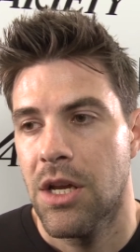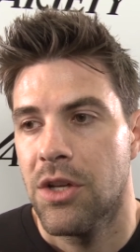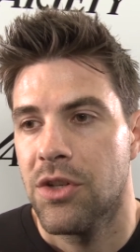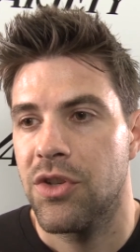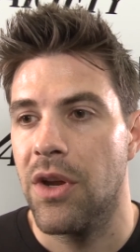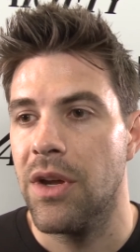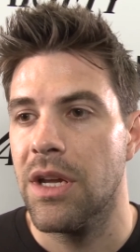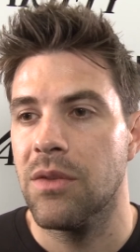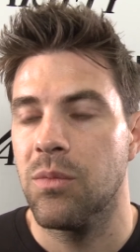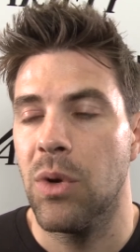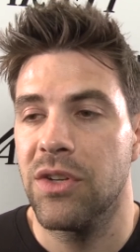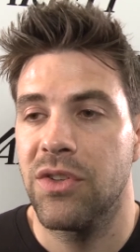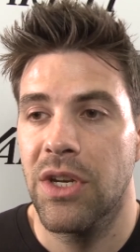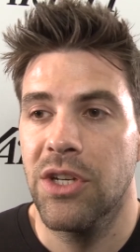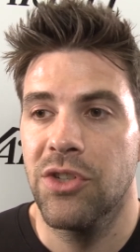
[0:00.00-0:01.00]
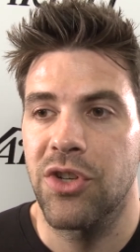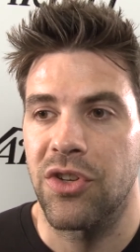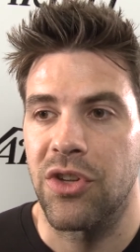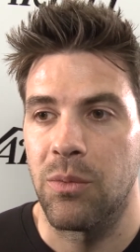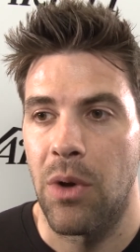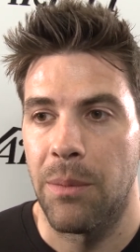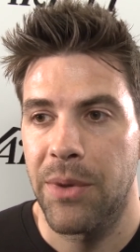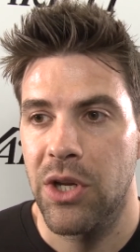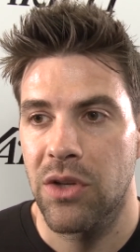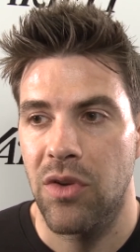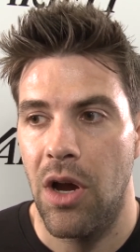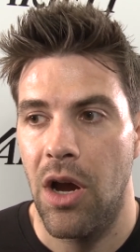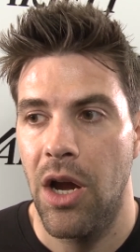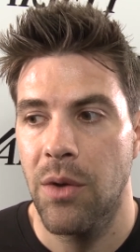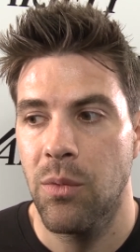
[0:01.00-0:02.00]
So it, well, it's an interesting one because
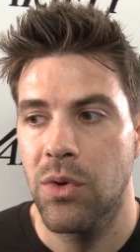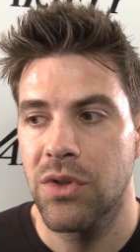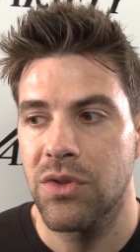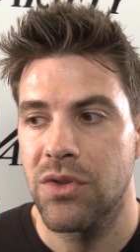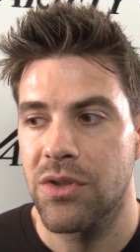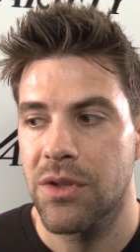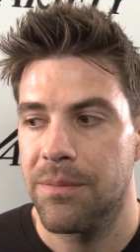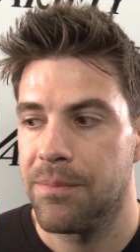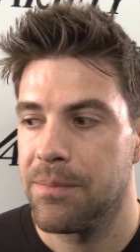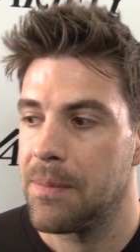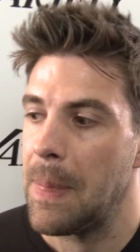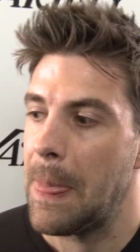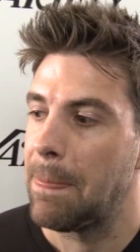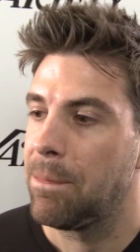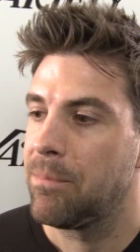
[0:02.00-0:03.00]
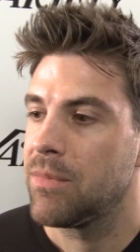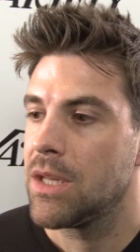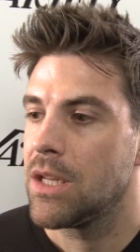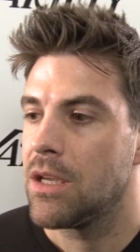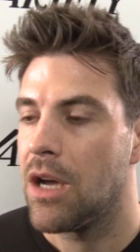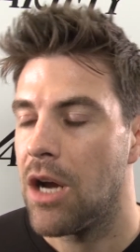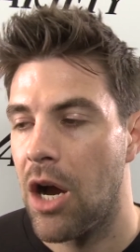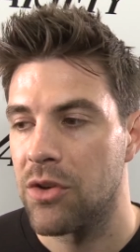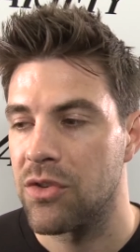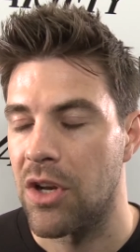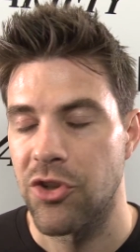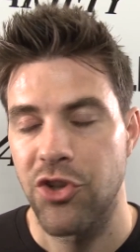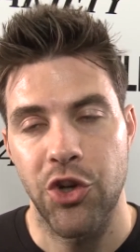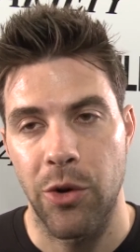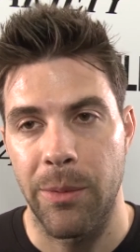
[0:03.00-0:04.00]
I was I was
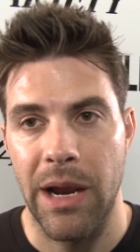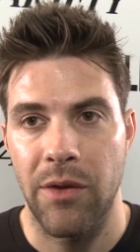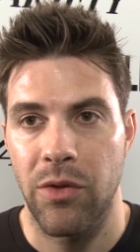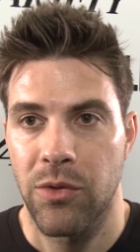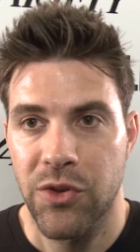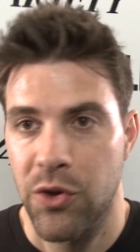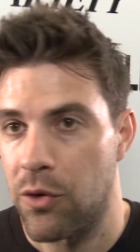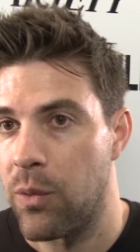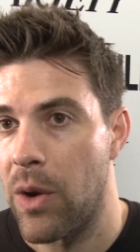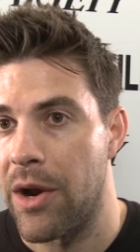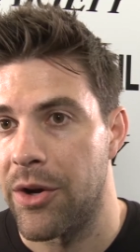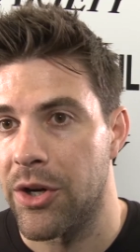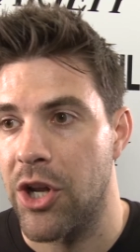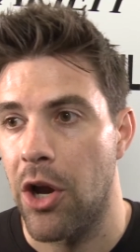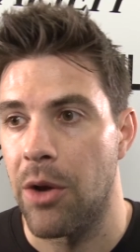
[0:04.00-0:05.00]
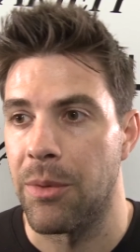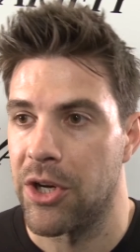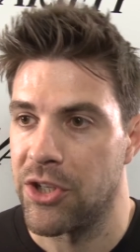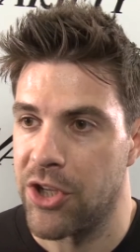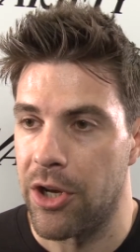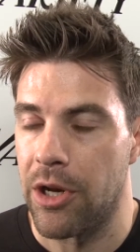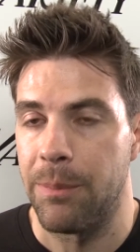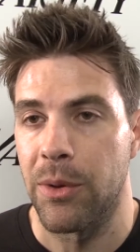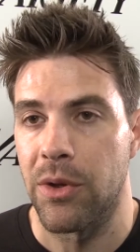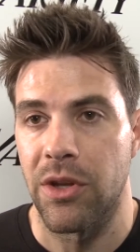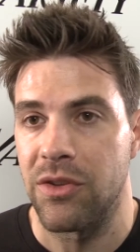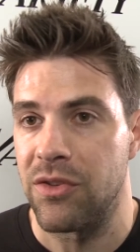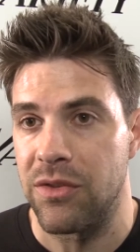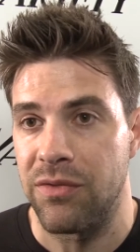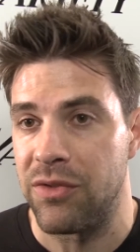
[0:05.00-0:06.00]
unsure about sort of where it would go. when I turned up on
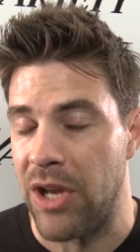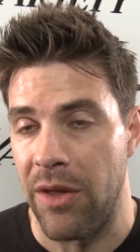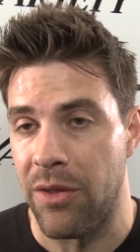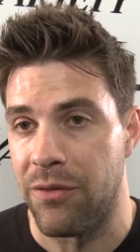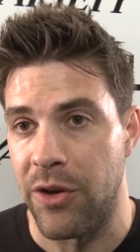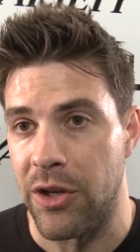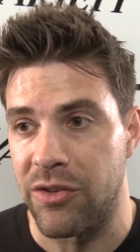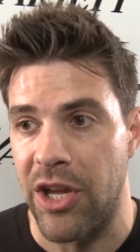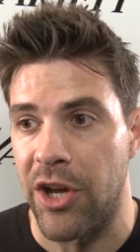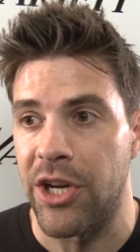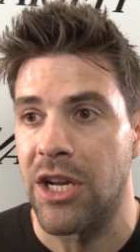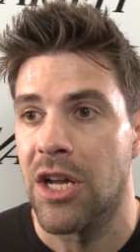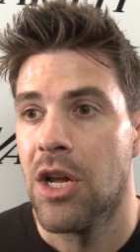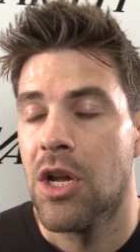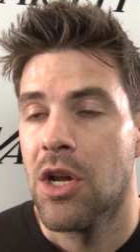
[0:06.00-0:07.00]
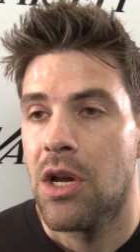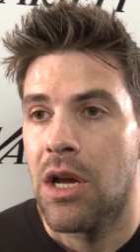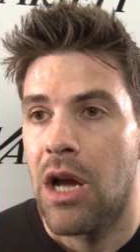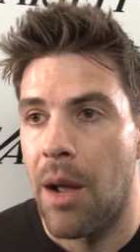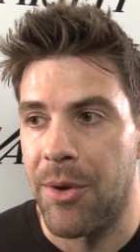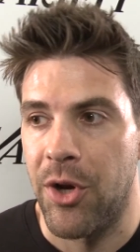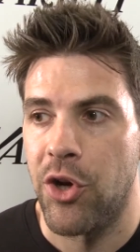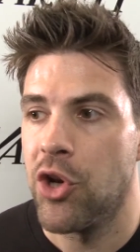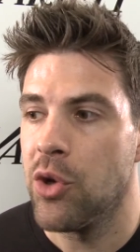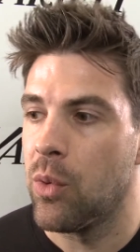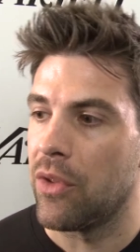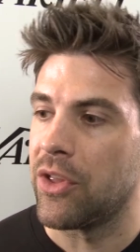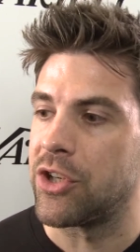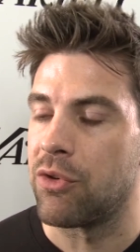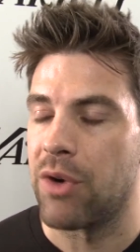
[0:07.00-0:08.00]
the set on the first day, I didn't I mean, I knew
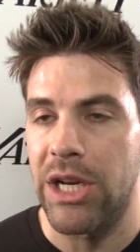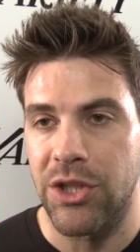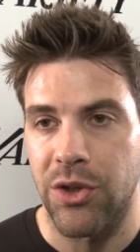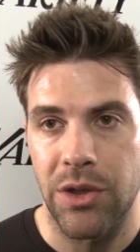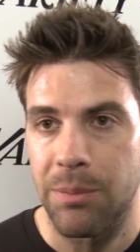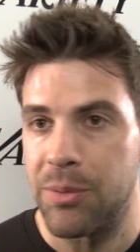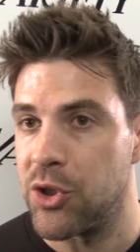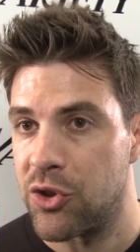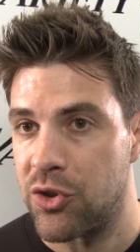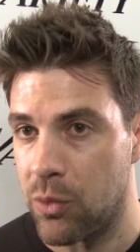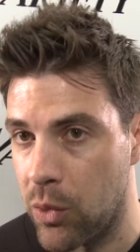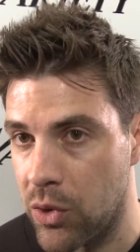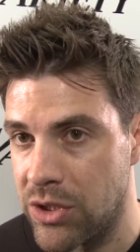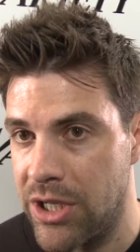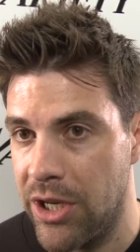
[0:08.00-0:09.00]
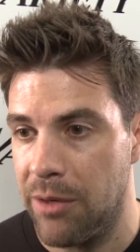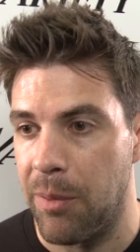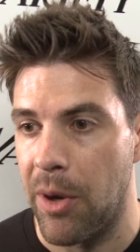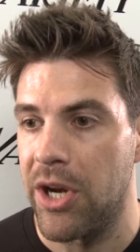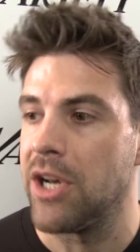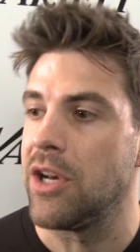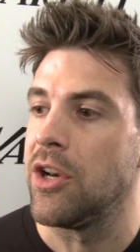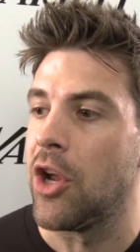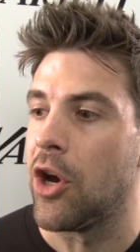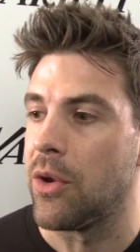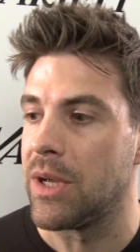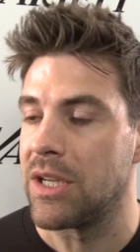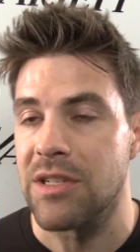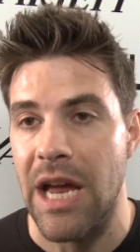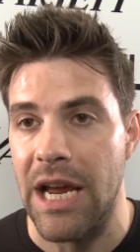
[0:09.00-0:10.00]
what the director and the producer wanted, but I didn't know
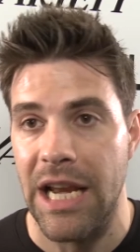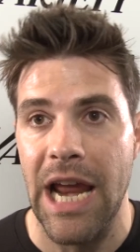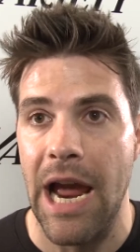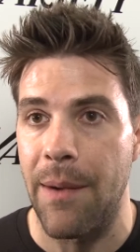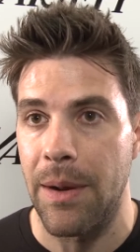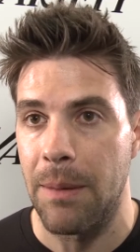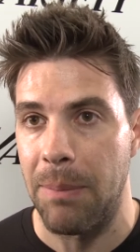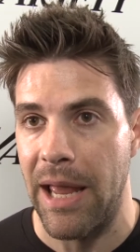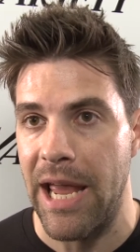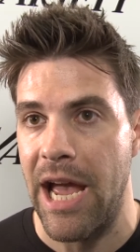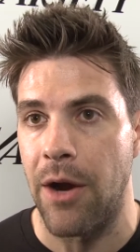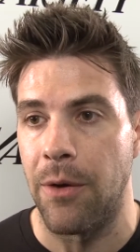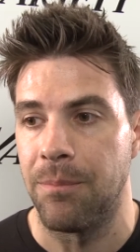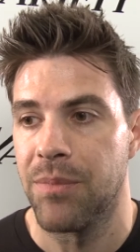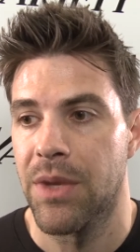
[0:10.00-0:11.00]
exactly how it'd play out.